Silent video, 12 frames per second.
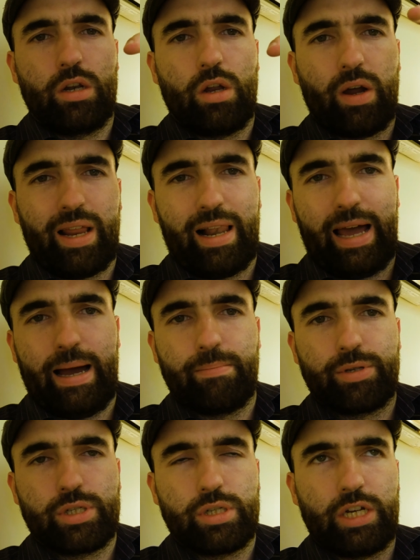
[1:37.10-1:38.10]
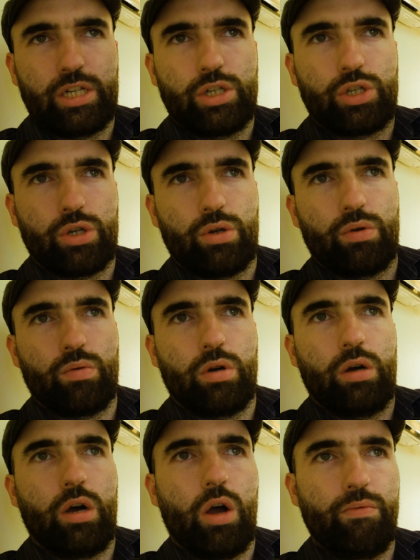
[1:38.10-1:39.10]
night lapse into
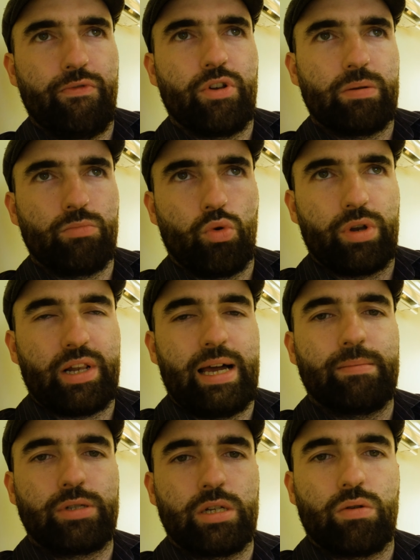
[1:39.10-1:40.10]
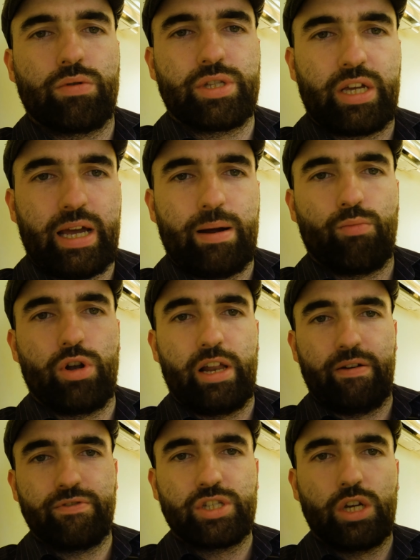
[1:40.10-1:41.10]
hopefully morning lapse, as long as the camera
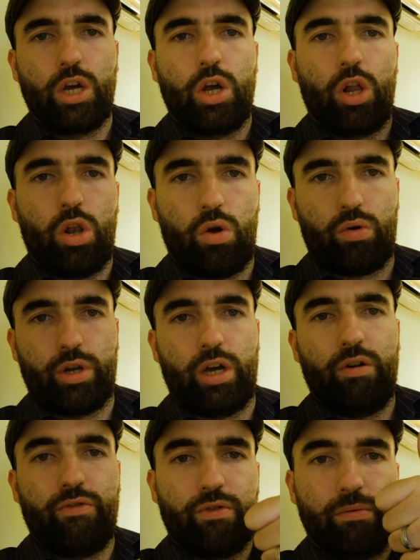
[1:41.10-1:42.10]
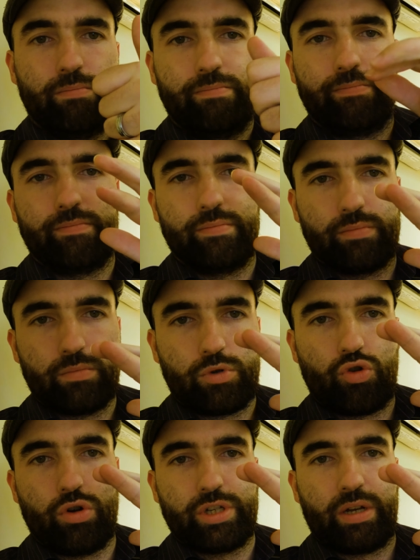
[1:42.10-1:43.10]
lives long enough,
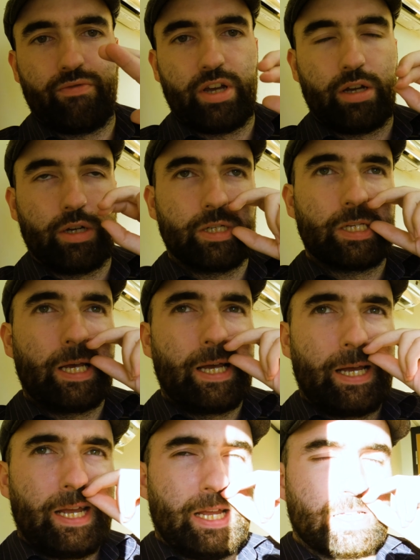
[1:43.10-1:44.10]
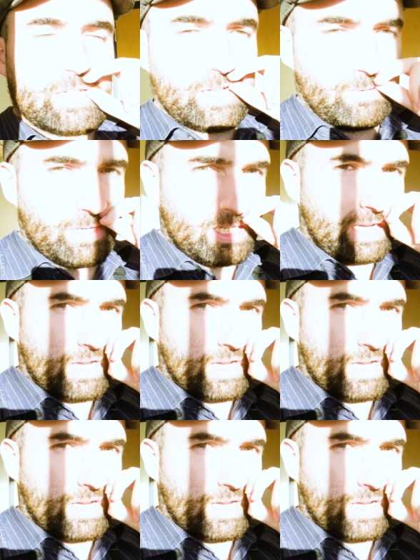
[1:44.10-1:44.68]
crossing fingers, is going to be